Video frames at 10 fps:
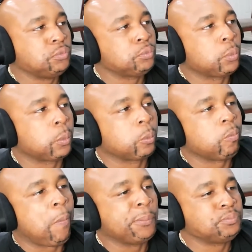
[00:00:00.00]
Hi there.
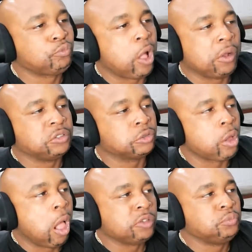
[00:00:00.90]
I'm
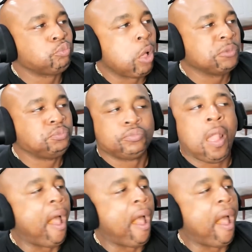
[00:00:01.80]
George Clooney.